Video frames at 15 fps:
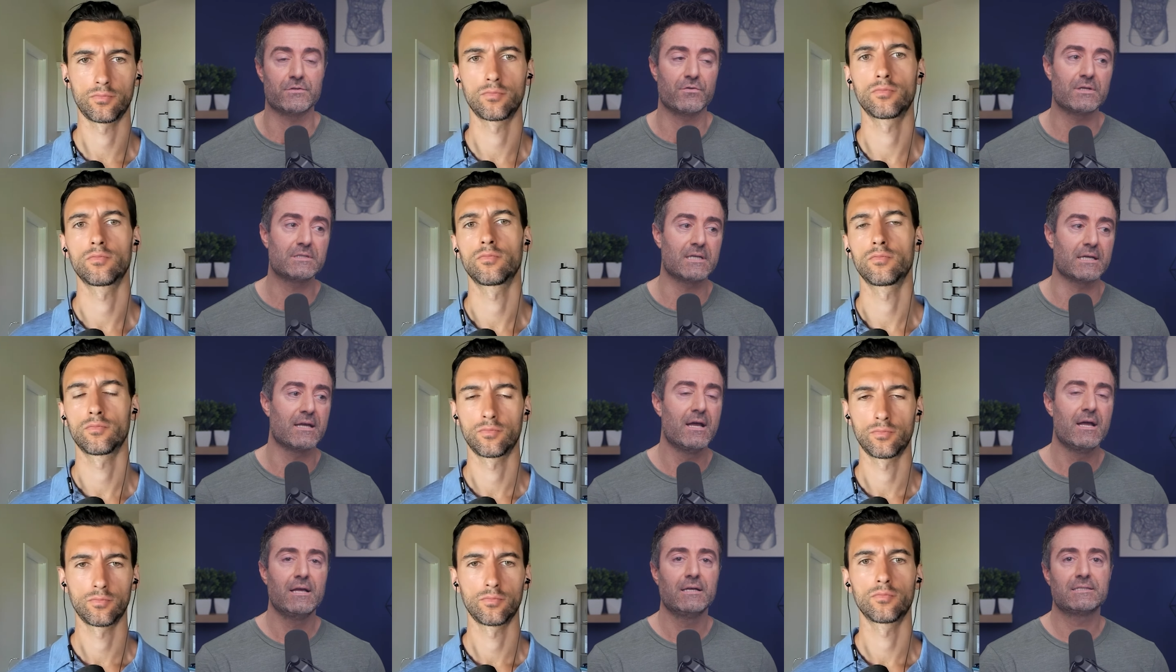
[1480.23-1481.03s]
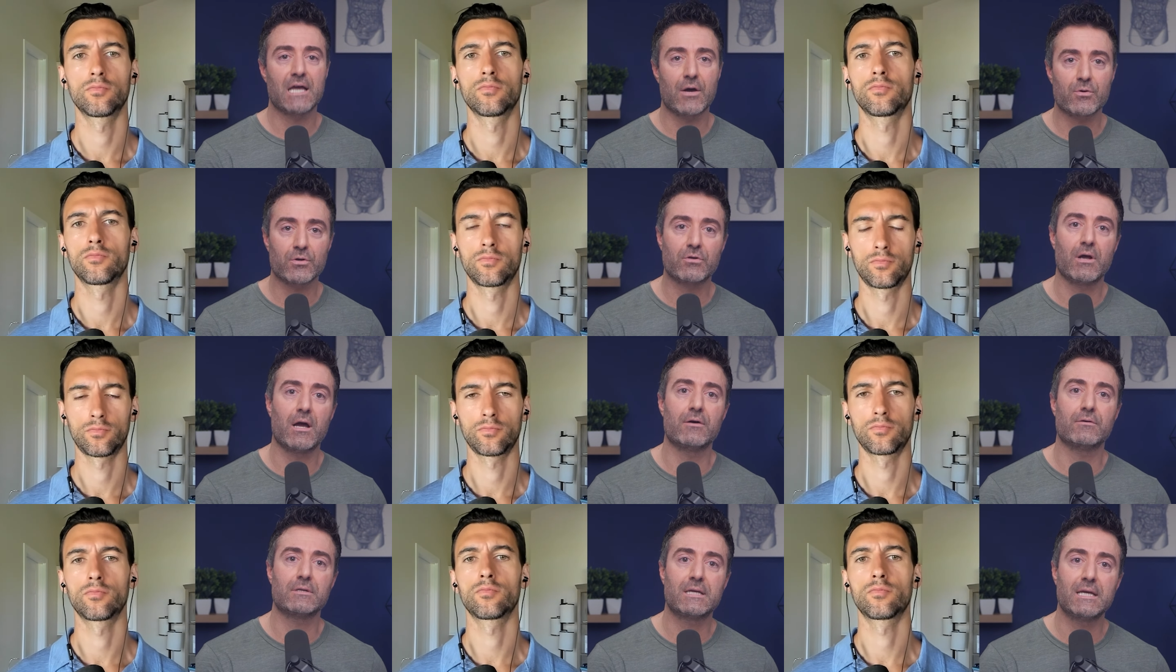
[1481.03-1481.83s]
Speaker 1: So things like
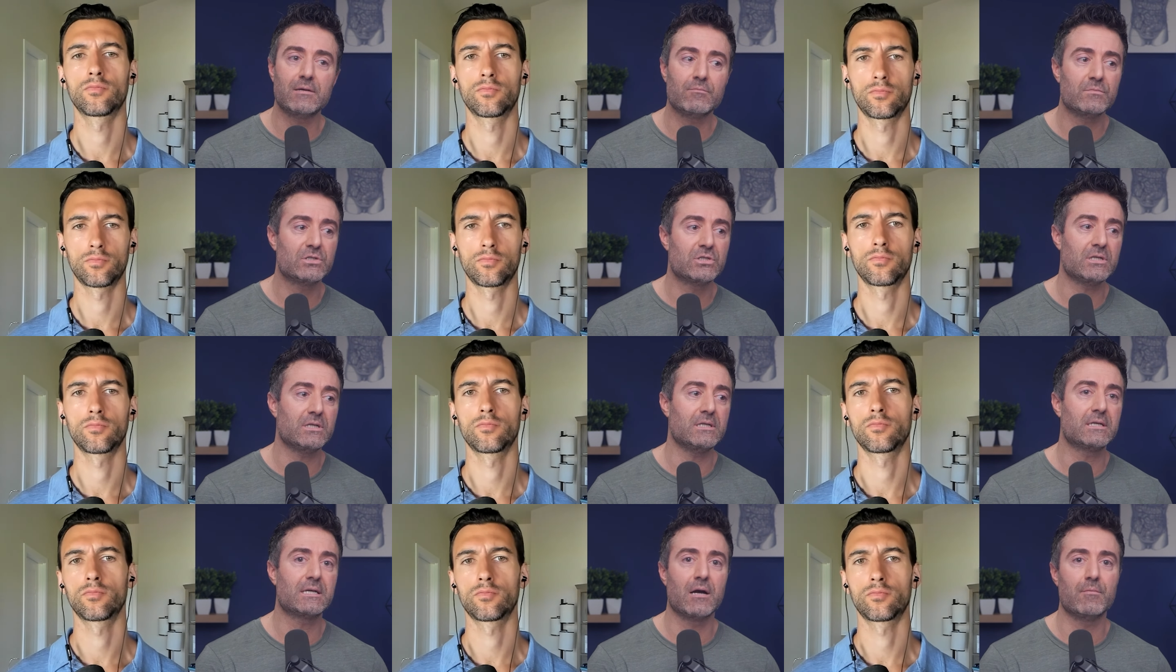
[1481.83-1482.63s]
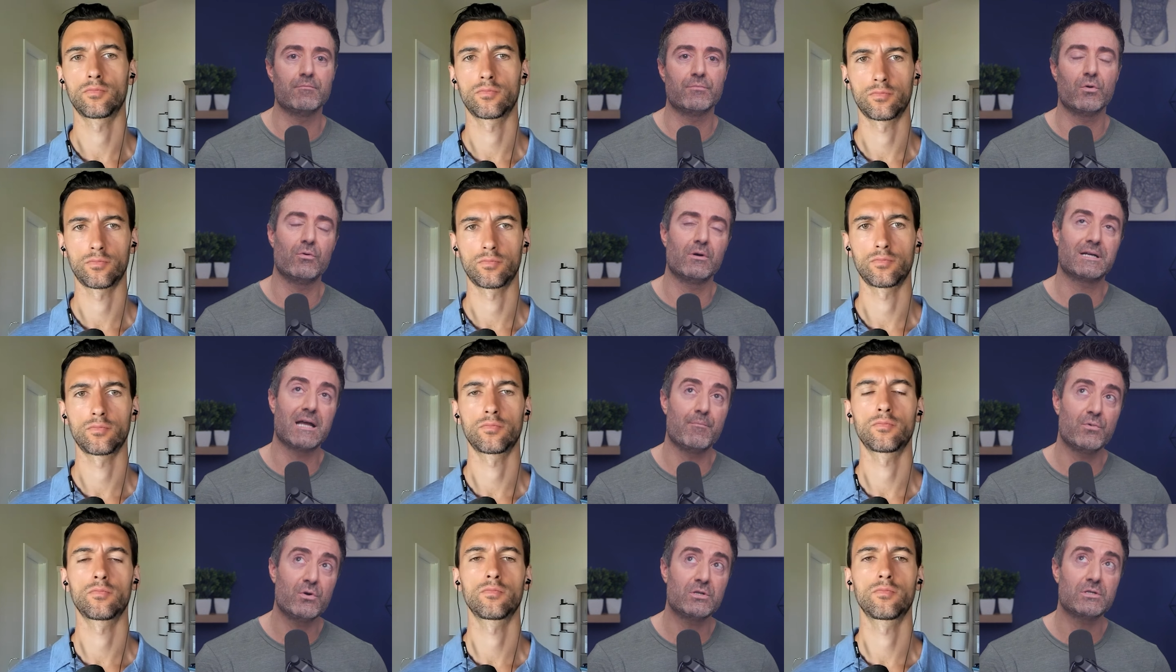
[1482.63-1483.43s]
sauerkraut, kimchi, well,
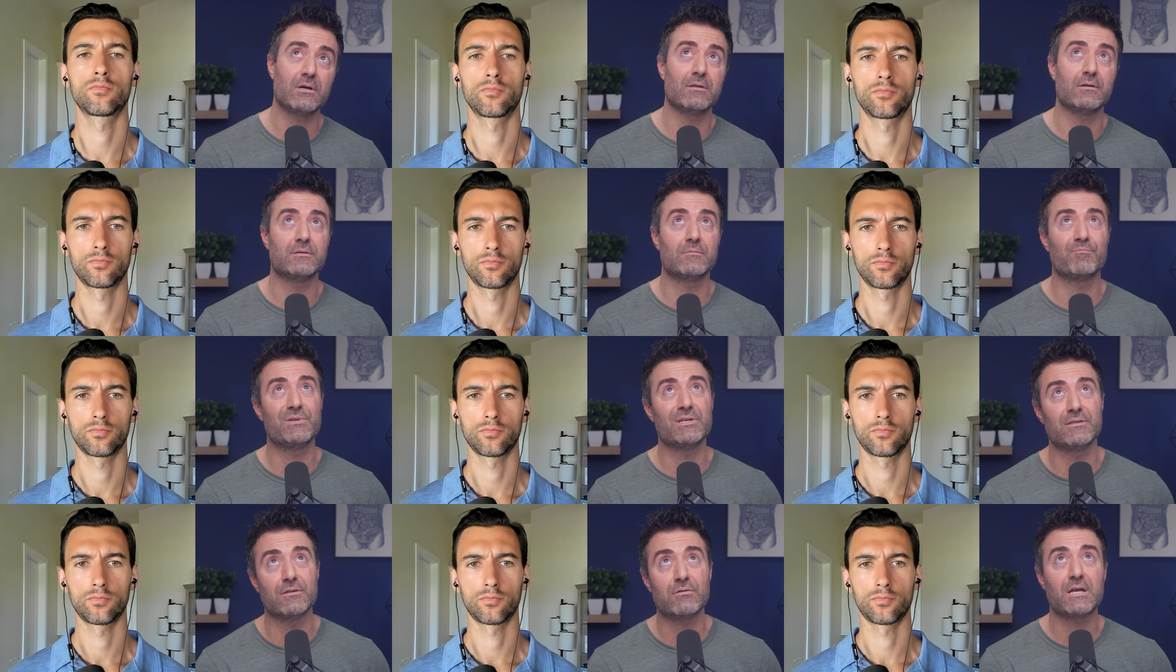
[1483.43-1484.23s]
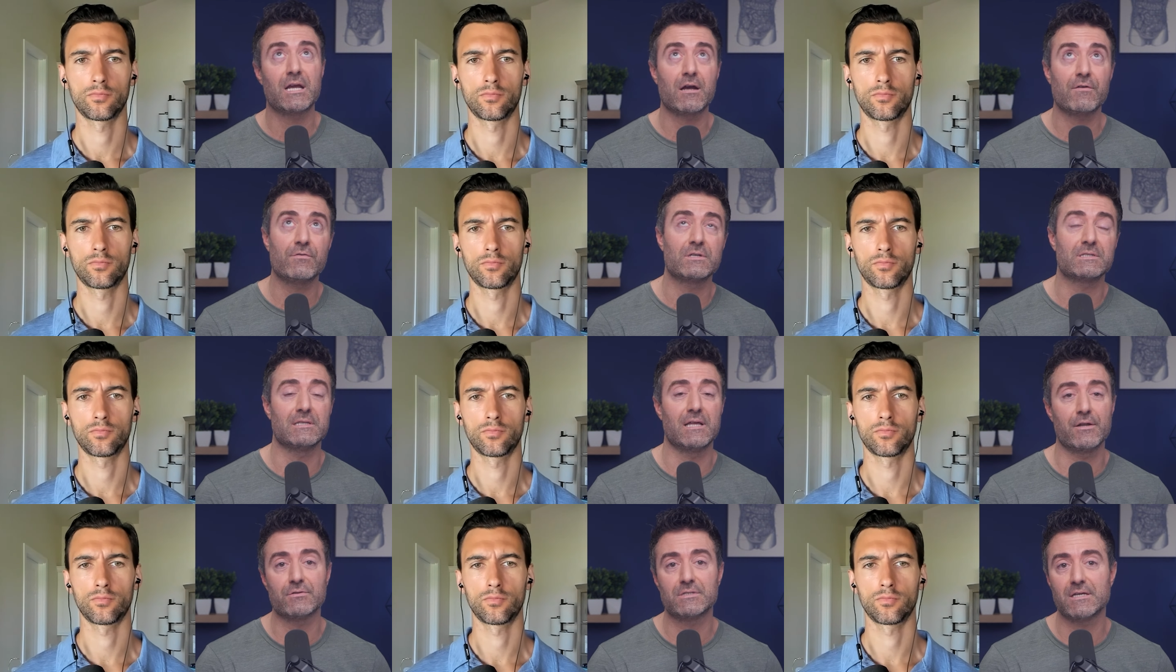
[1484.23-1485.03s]
kombucha, be a little careful because a
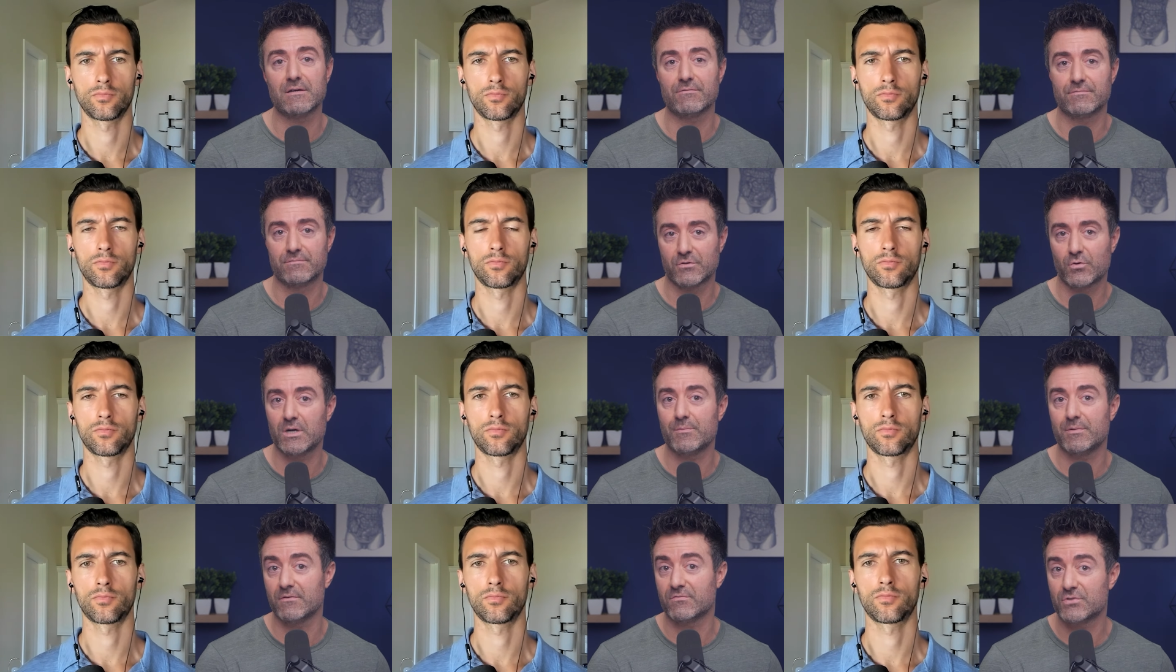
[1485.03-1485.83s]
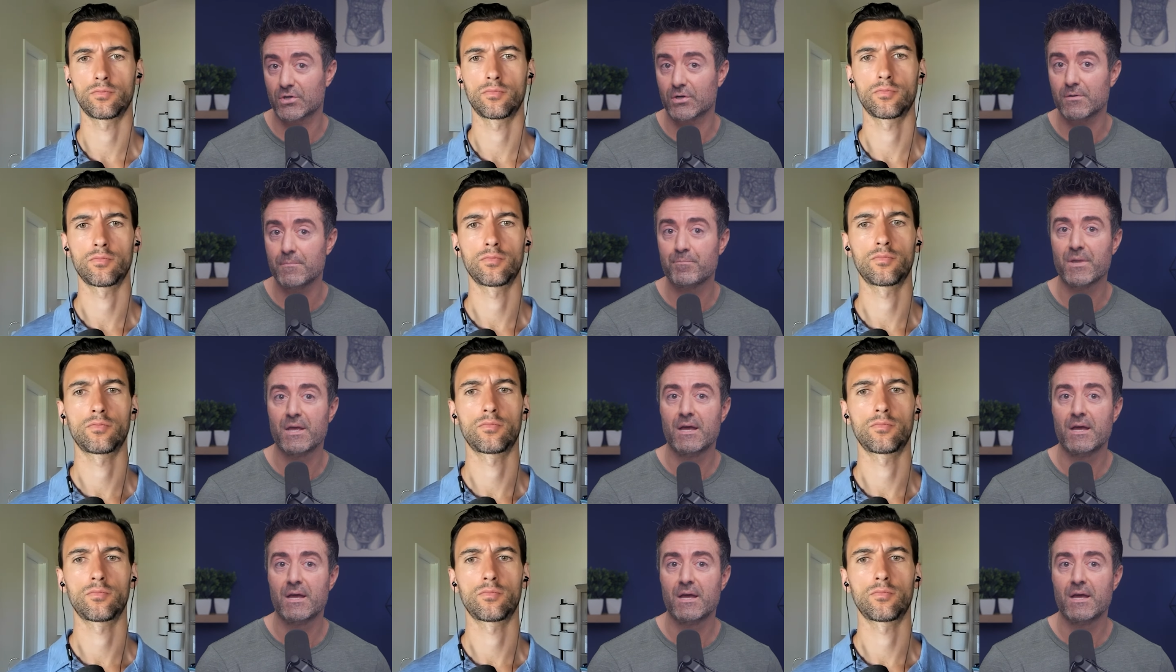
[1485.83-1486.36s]
lot of those have quite a bit of sugar.